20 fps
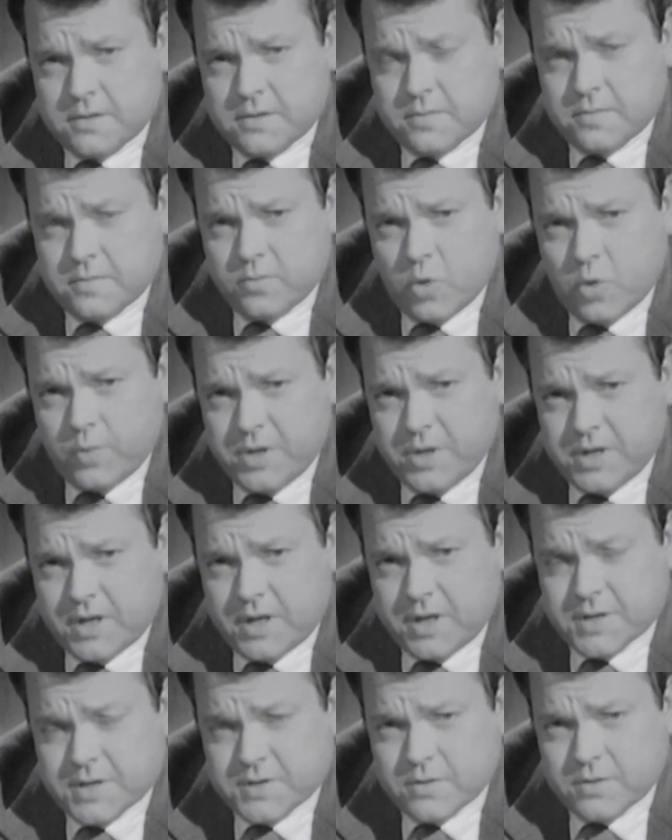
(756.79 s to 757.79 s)
Moby Dick
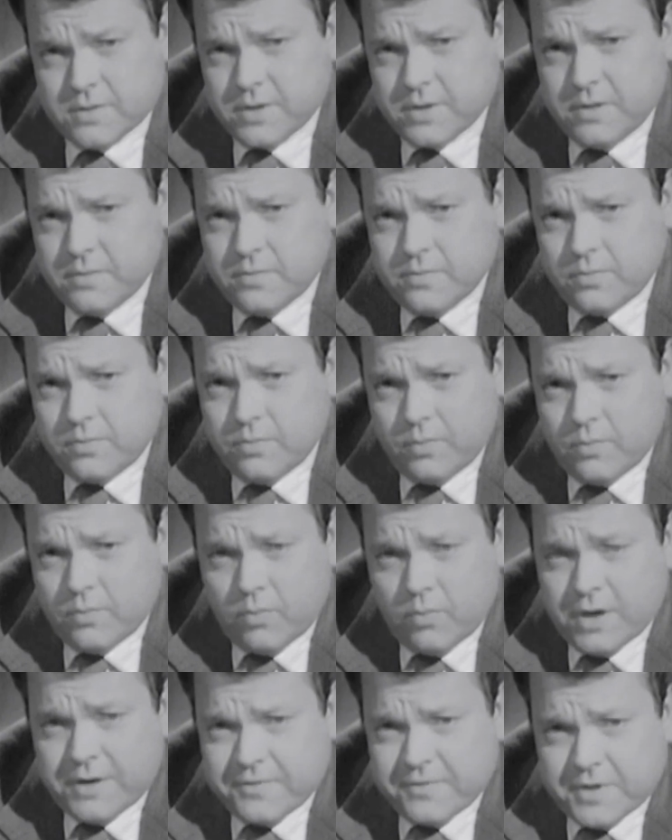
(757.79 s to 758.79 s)
is only
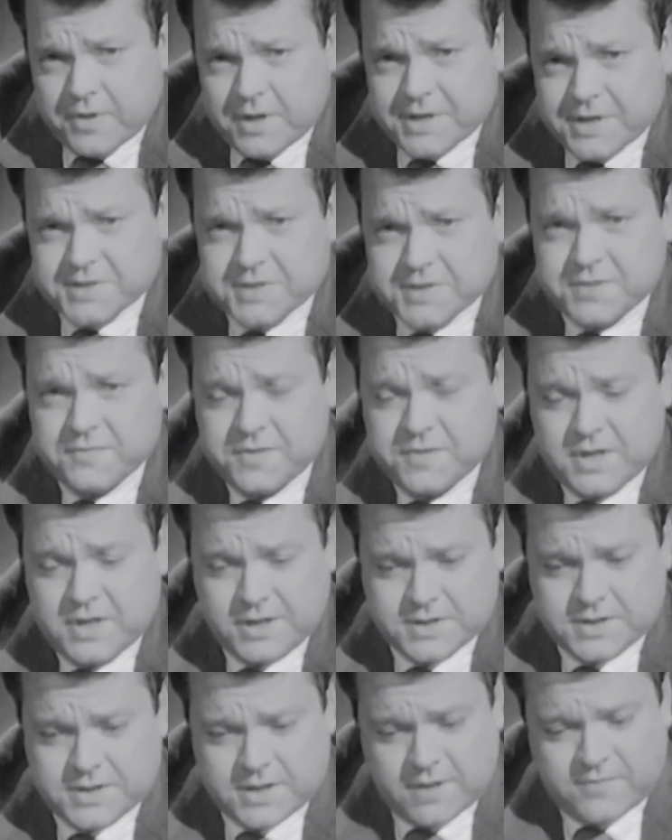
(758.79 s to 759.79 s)
one of a list of things
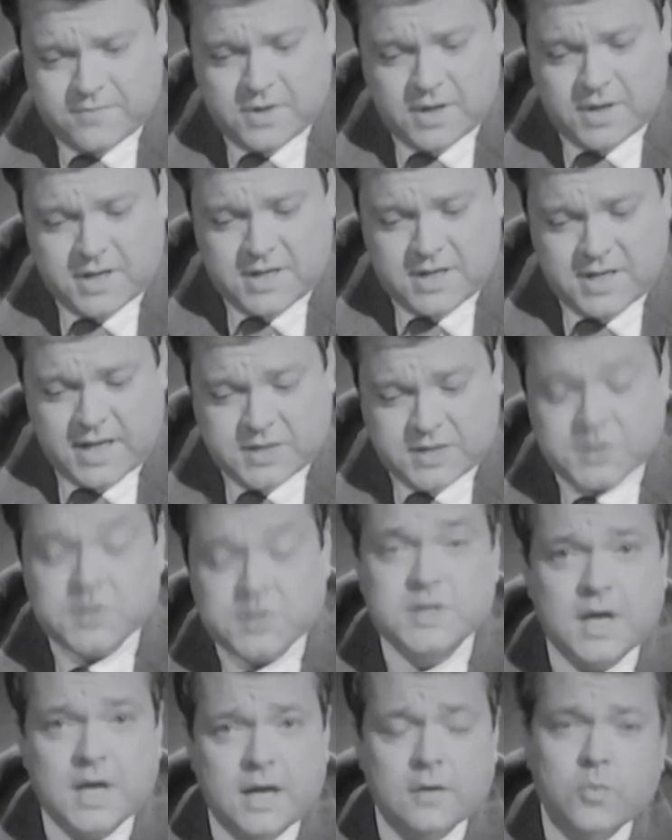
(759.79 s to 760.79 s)
that I've done in that
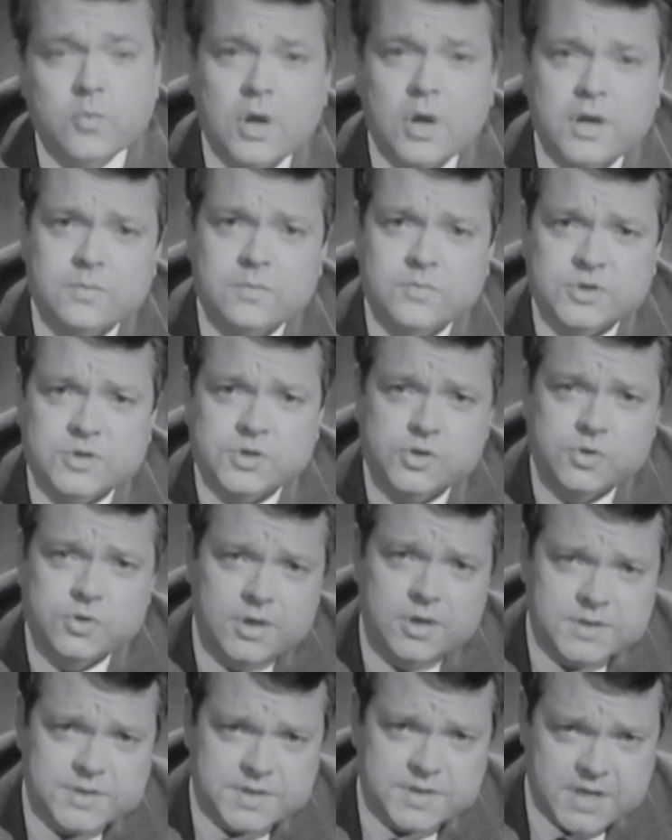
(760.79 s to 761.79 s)
style. And one of them was
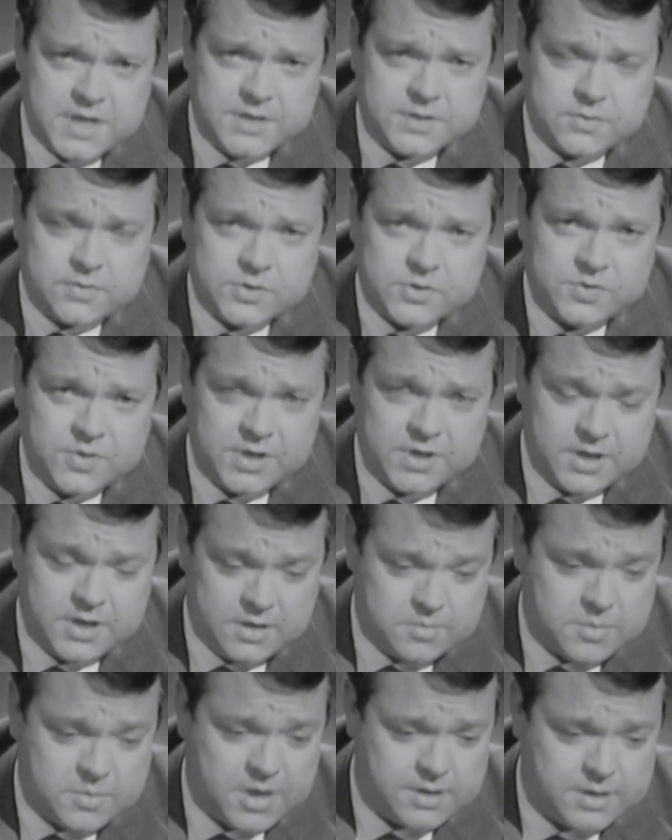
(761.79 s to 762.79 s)
Julius Caesar, which we did in
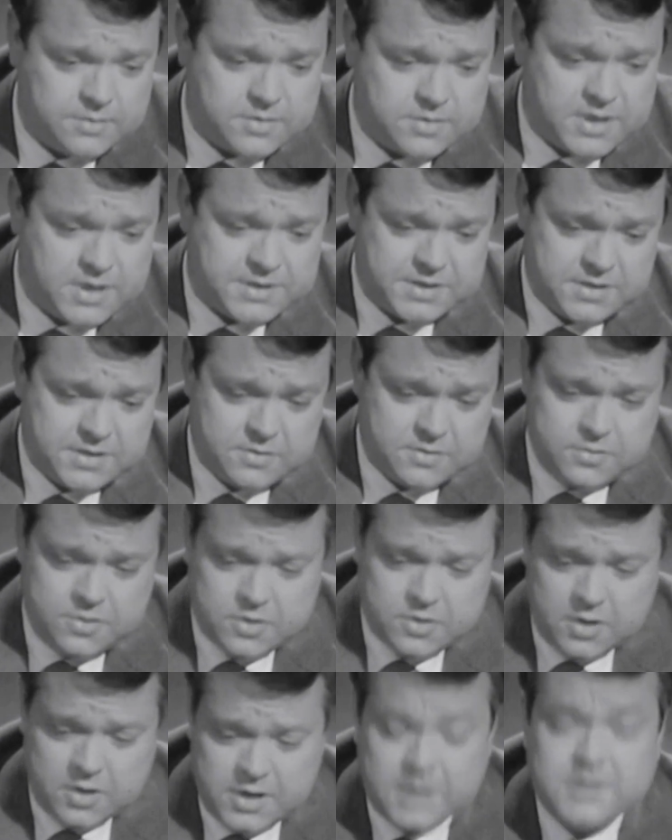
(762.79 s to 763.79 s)
modern dress in New
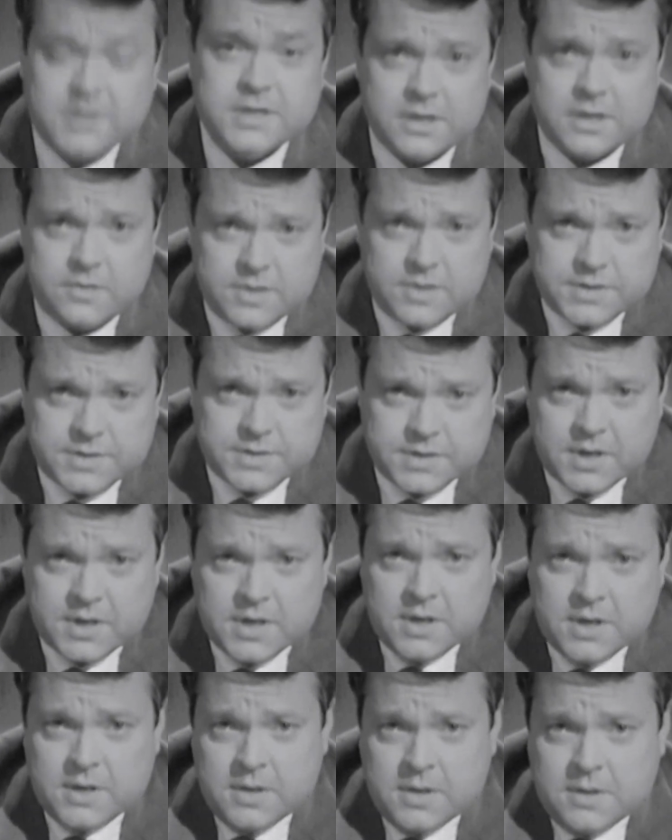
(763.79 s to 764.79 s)
York. I'll tell you this
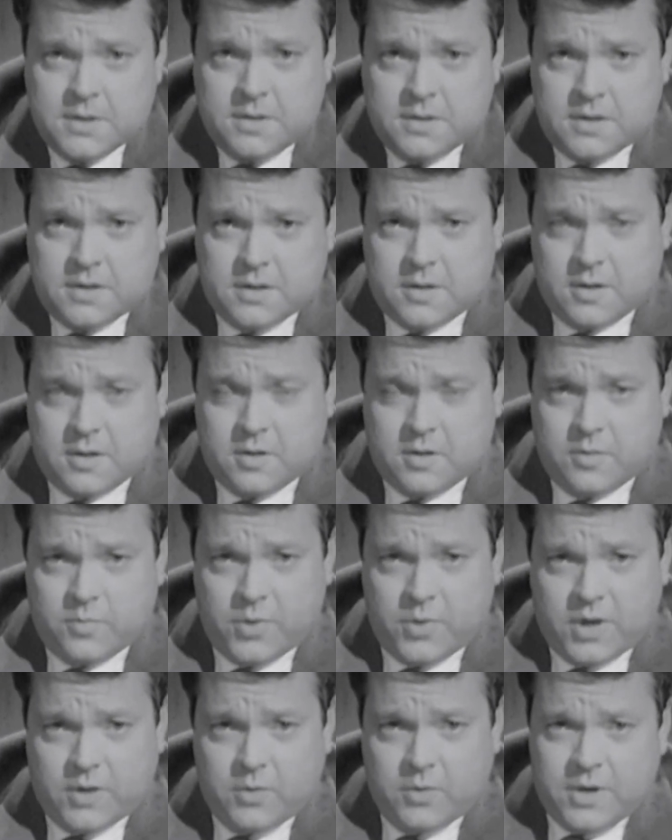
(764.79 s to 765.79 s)

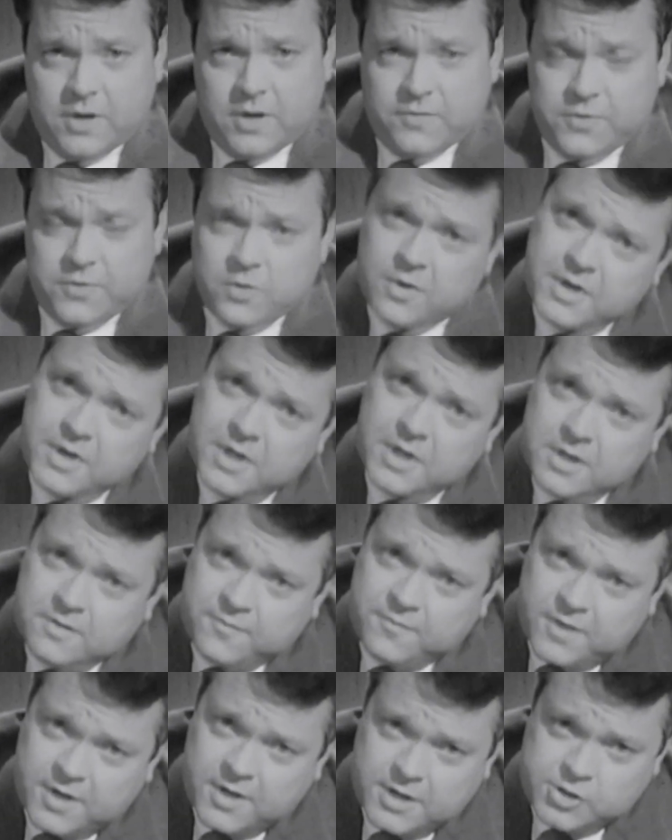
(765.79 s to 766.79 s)
by way of throwing in a
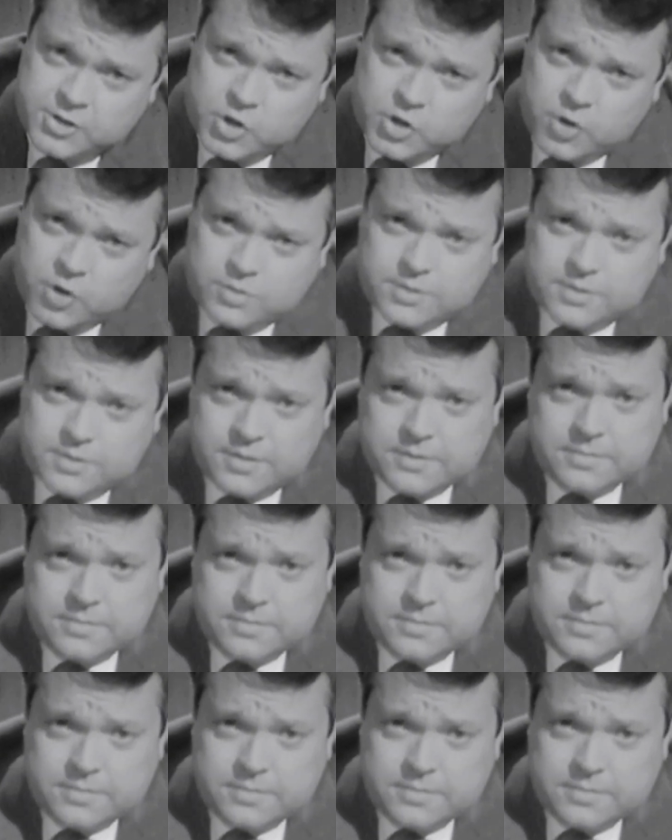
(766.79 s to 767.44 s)
funny joke to